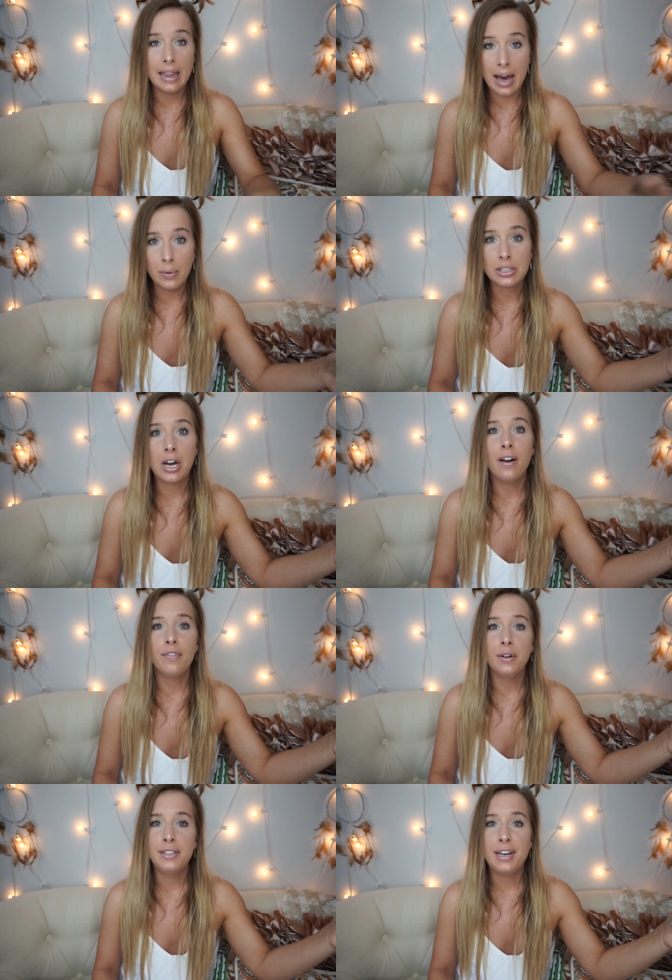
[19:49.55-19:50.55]
that was
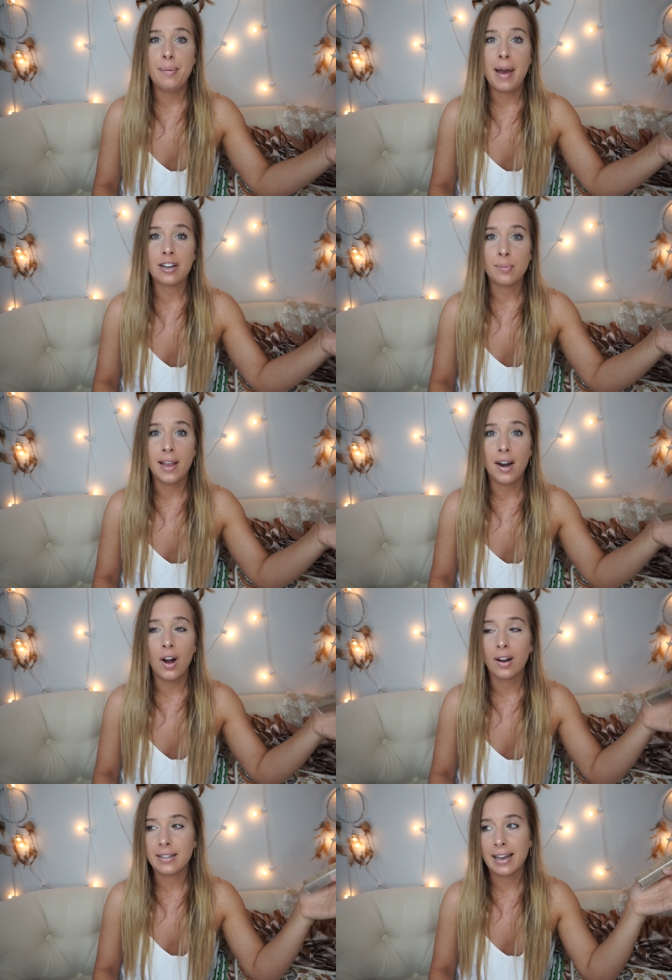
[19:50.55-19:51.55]
awful and didn't match me at
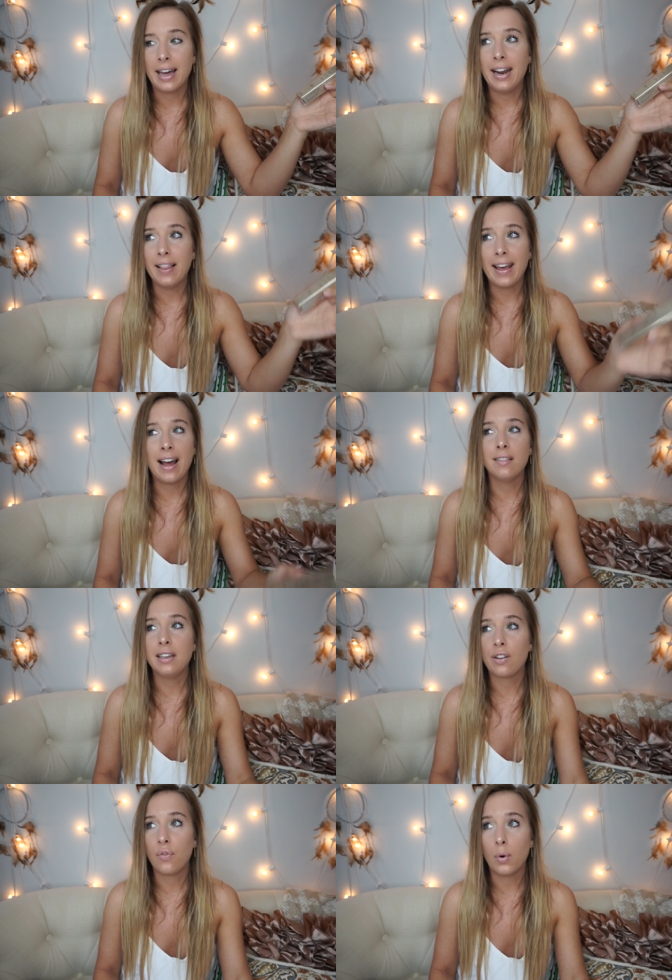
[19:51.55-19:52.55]
all because I got it like at
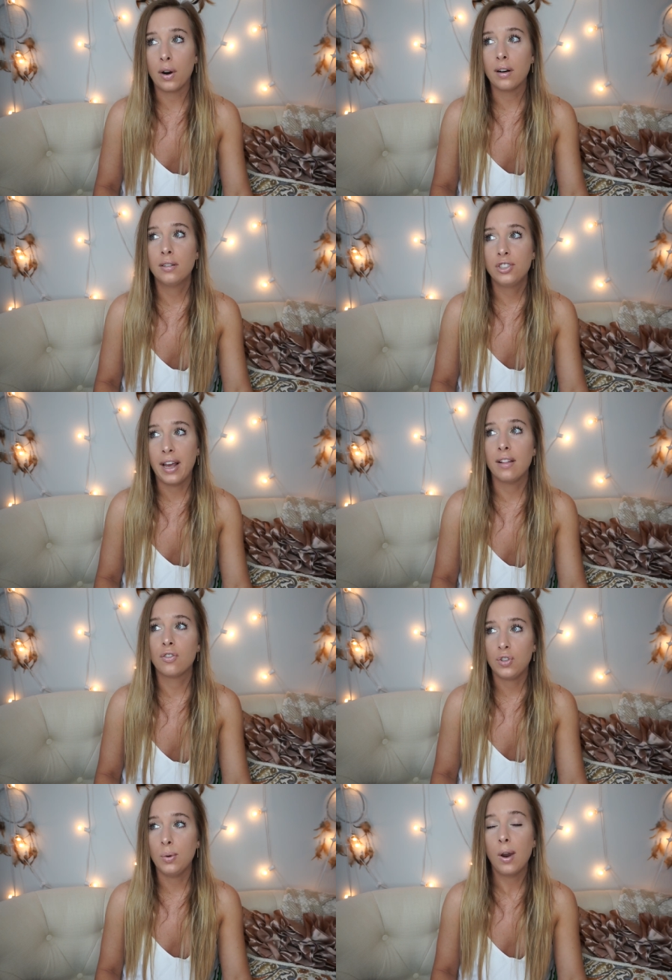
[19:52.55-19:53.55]
least four
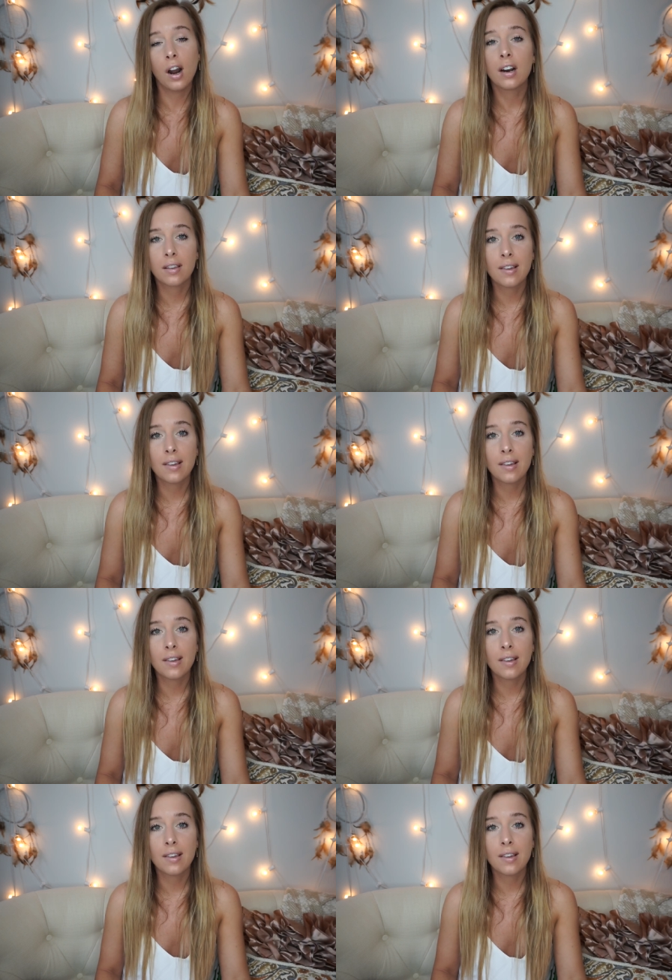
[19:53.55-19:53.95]
shades too dark,